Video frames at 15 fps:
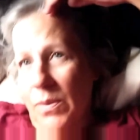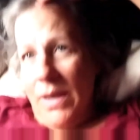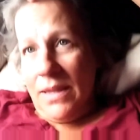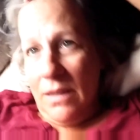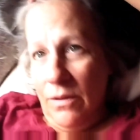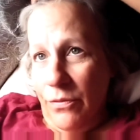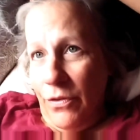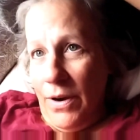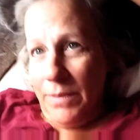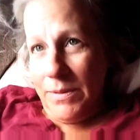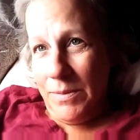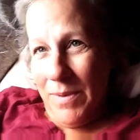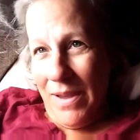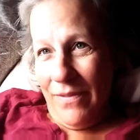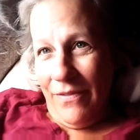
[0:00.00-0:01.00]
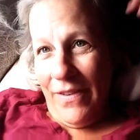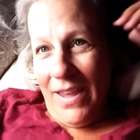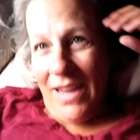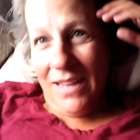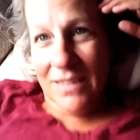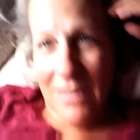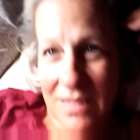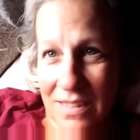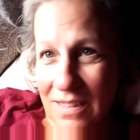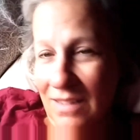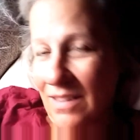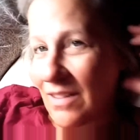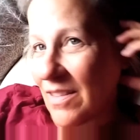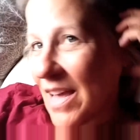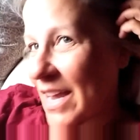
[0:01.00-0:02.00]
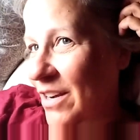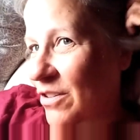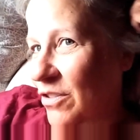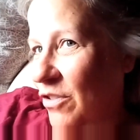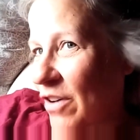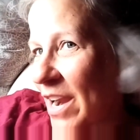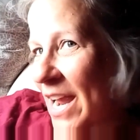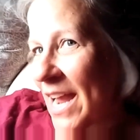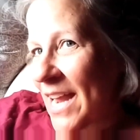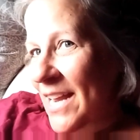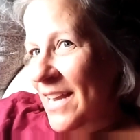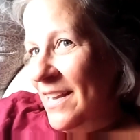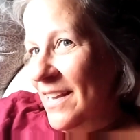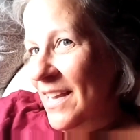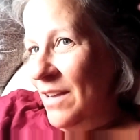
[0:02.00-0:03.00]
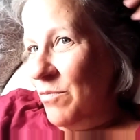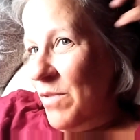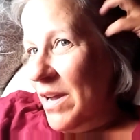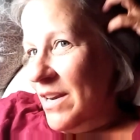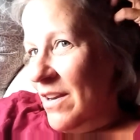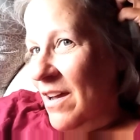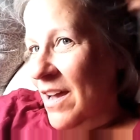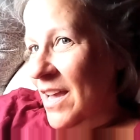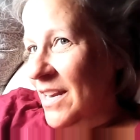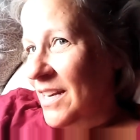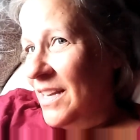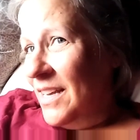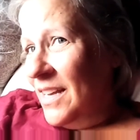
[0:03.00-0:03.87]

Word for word: way that it frames my face, the lighter gray and whatnot.